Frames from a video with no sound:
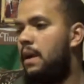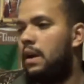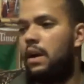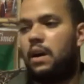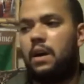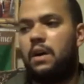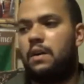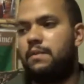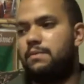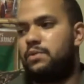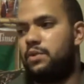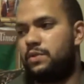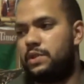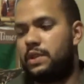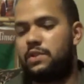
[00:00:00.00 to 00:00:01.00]
So
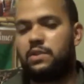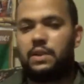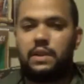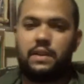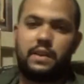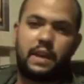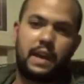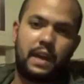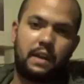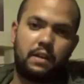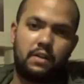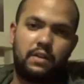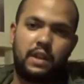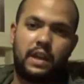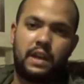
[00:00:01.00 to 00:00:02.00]
essentially
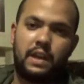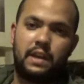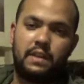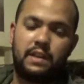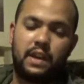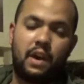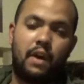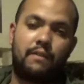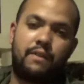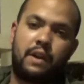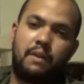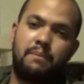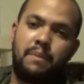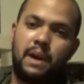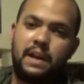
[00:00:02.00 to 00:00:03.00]
they offered
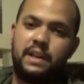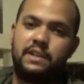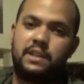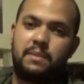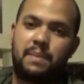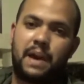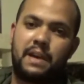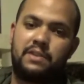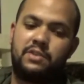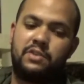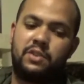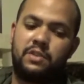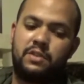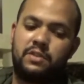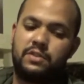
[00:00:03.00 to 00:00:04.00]
out money to the
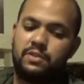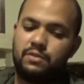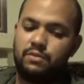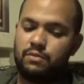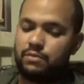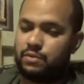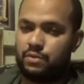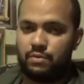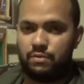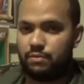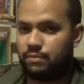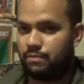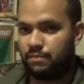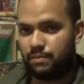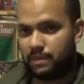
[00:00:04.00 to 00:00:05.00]
passengers to
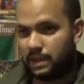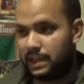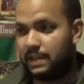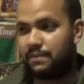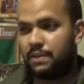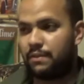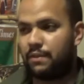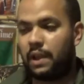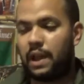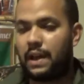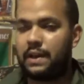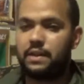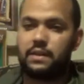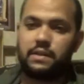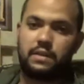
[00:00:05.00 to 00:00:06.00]
leave the
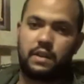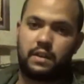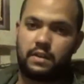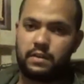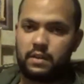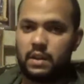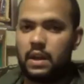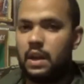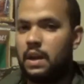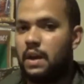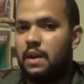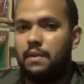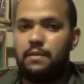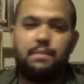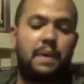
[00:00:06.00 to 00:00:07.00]
flight, and
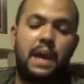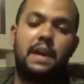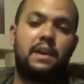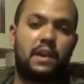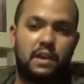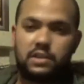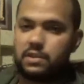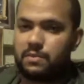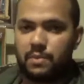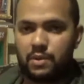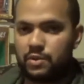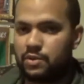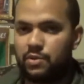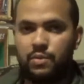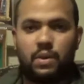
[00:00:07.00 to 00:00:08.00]
paying
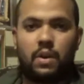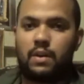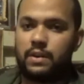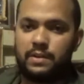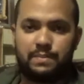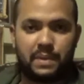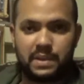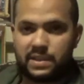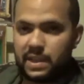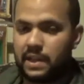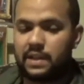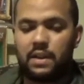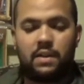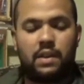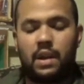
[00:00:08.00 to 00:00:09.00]
customers who had already been sat
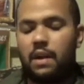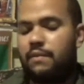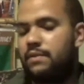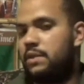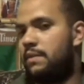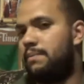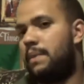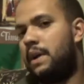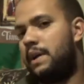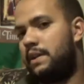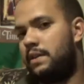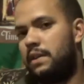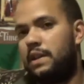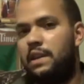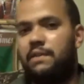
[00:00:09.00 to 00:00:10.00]
down, they offered them money to
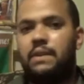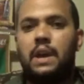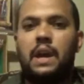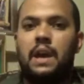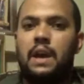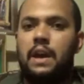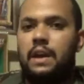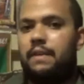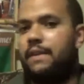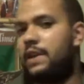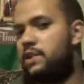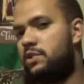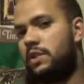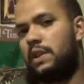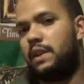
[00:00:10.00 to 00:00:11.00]
leave, and
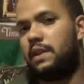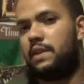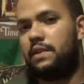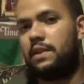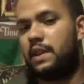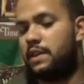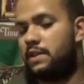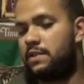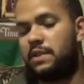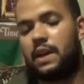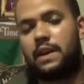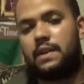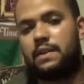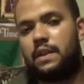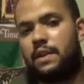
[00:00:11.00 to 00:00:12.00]
eventually they
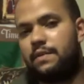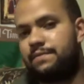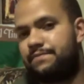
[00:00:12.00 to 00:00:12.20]
decided that